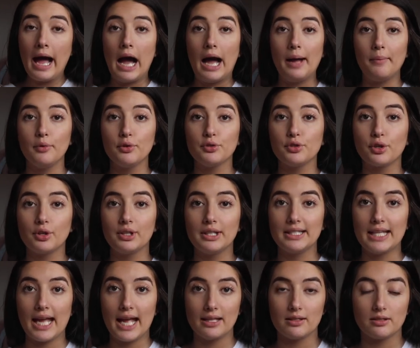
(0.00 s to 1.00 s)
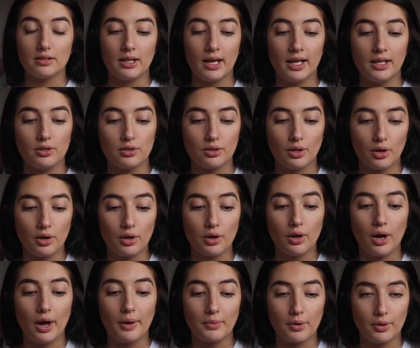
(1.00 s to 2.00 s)
I'm also going to tan tonight,
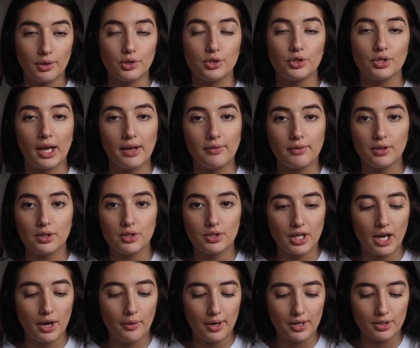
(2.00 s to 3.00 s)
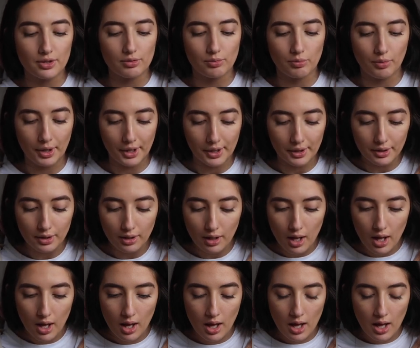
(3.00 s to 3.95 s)
so I'm going to shave in the shower as well.